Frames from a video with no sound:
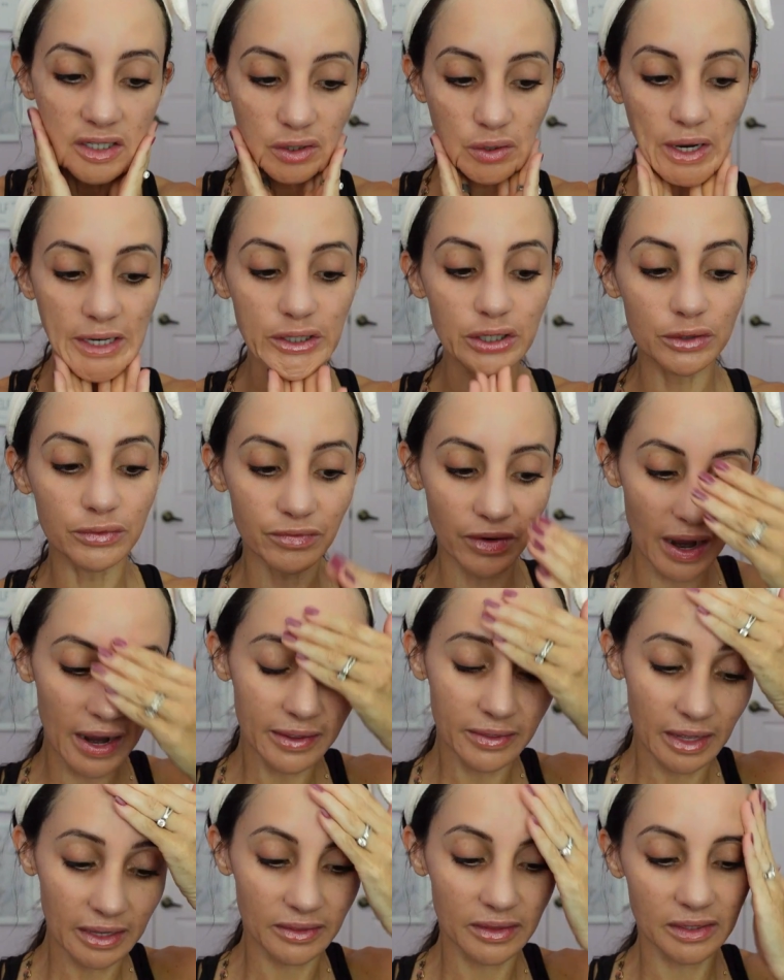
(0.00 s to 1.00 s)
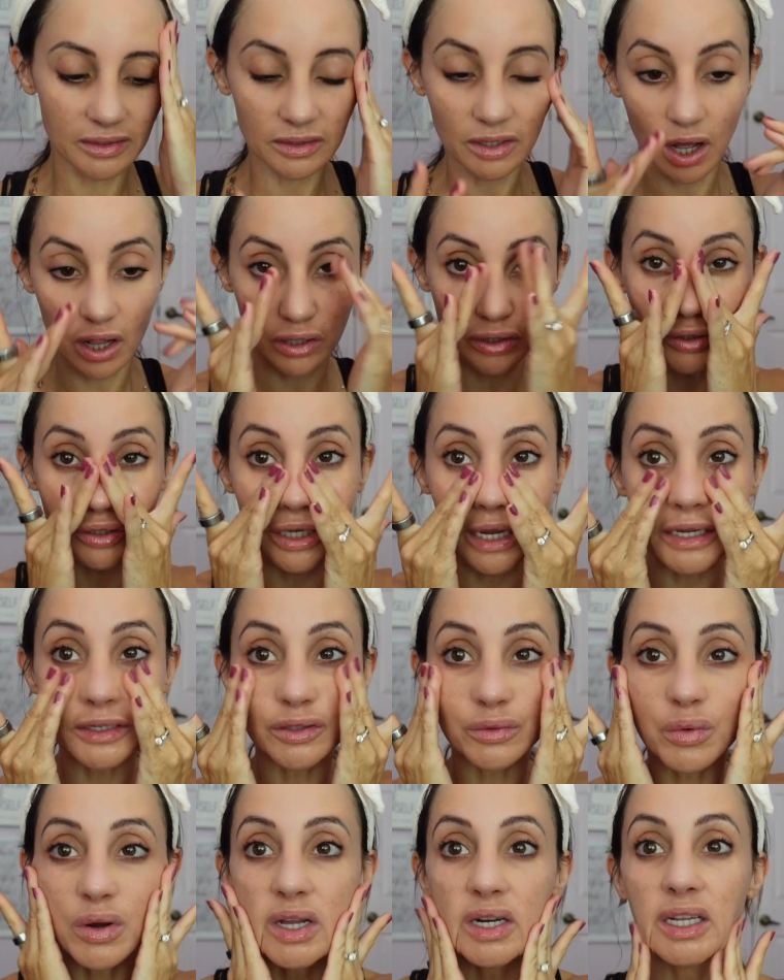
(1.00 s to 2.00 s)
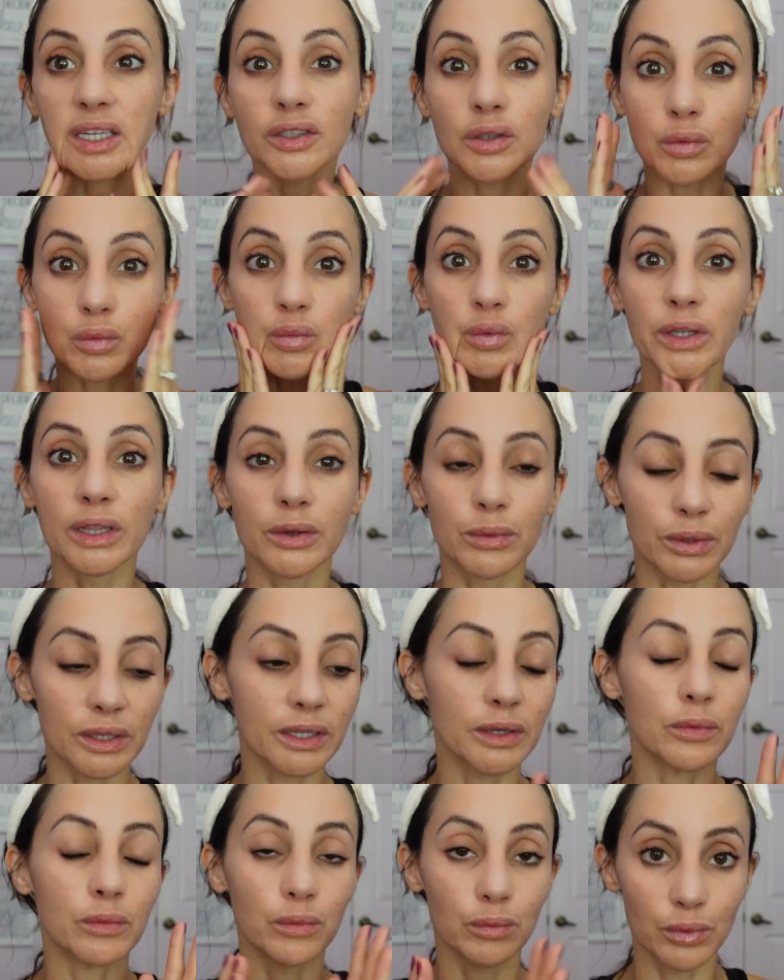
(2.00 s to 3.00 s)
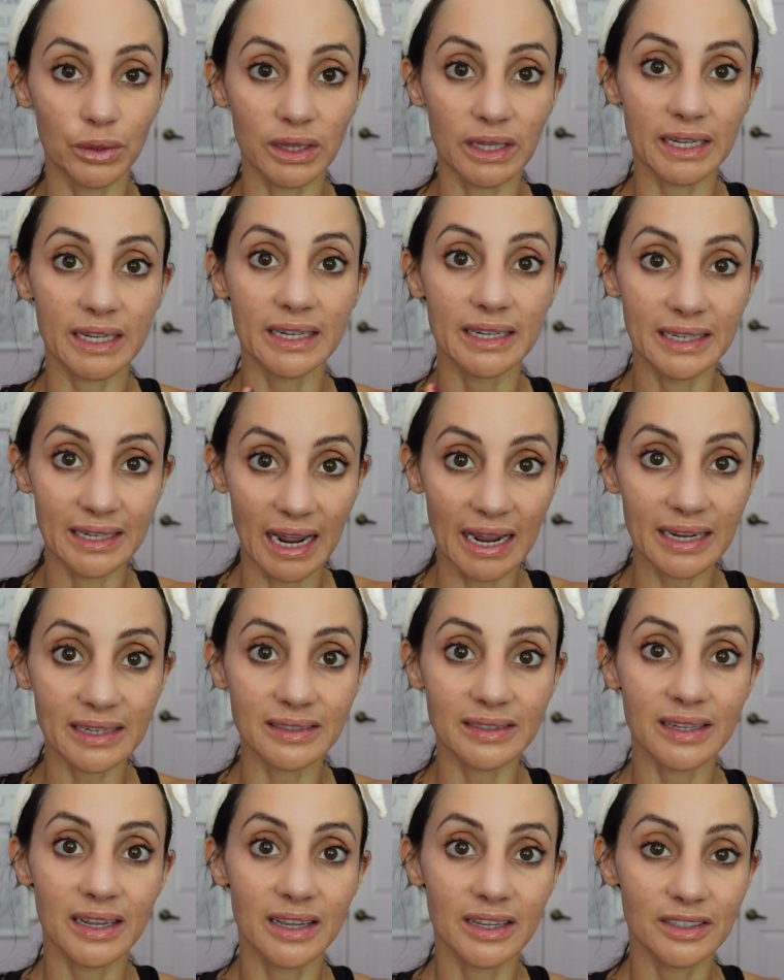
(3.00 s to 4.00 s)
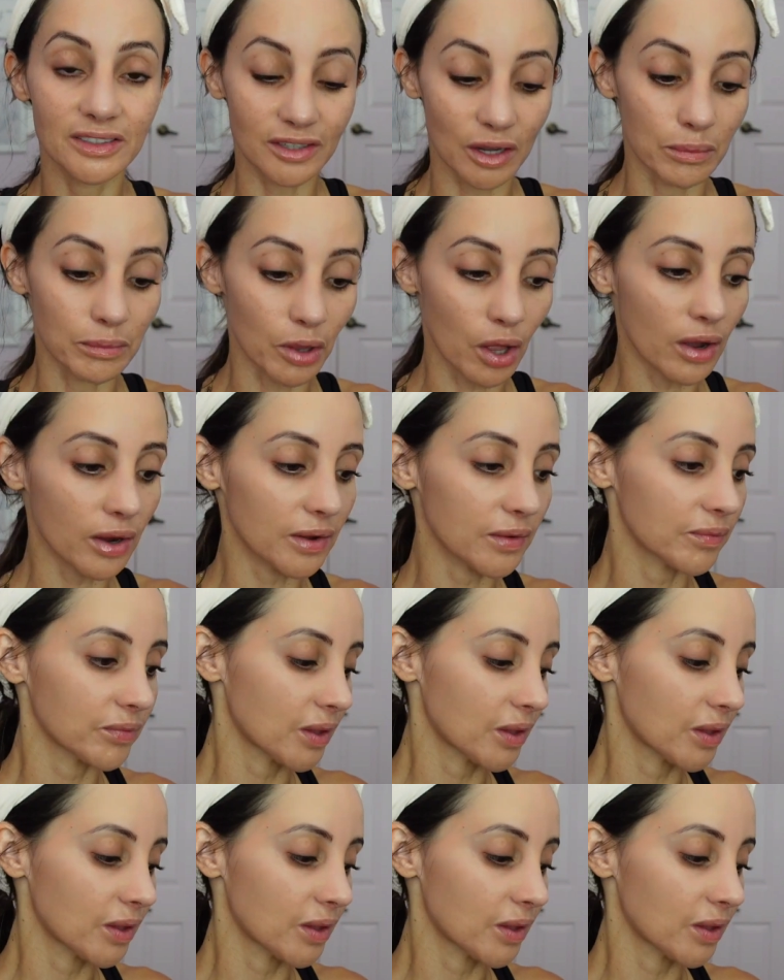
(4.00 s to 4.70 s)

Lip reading: So I do find that this Colorescience one is a really, really, really nice sunblock.